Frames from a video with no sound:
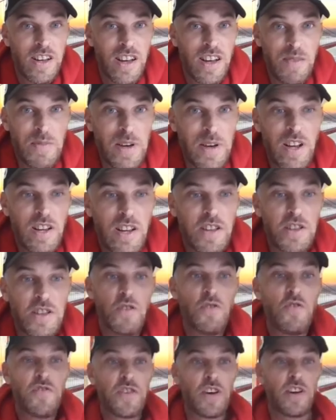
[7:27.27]
I mean,
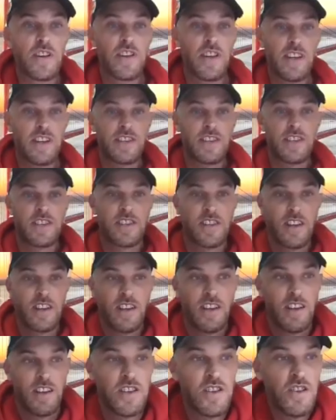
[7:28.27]
you've done this,
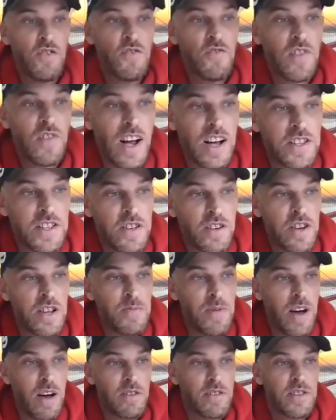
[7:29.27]
you've lost 30
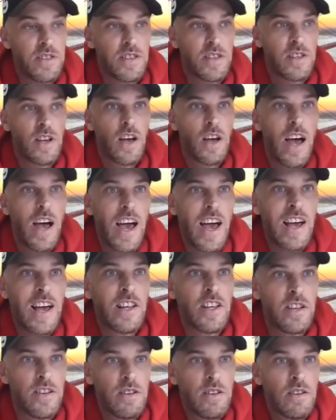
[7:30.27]
pounds.
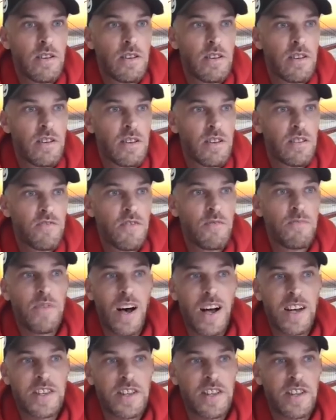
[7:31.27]
Ellen from
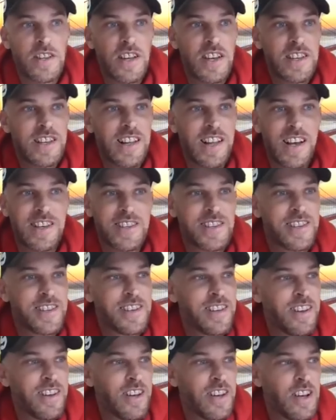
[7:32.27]
Boston has
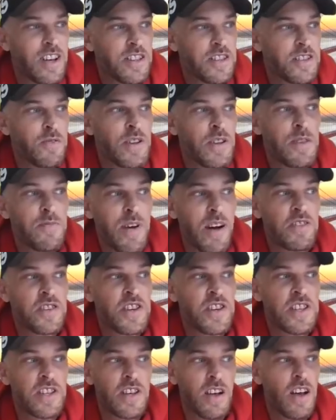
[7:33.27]
lost 20 pounds.
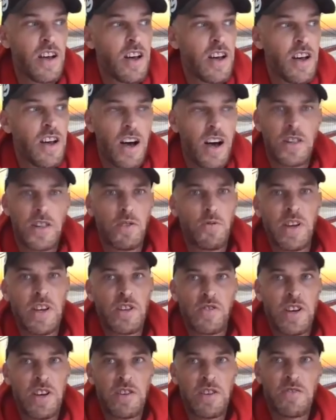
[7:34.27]
She's on
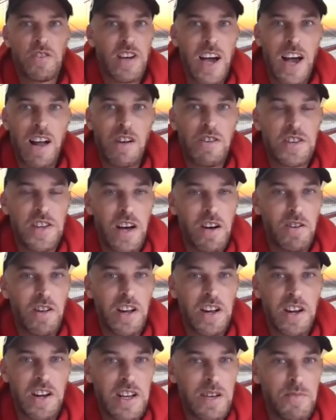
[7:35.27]
2,300 calories now
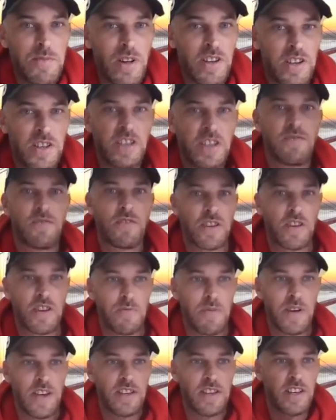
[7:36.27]
on a lean bulk. She's fucking
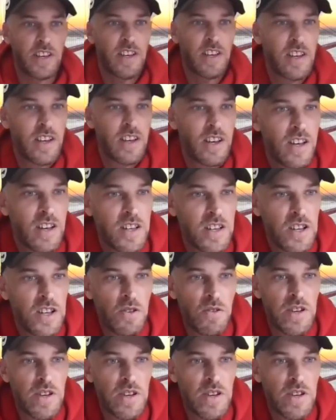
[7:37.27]
amazing. You know, you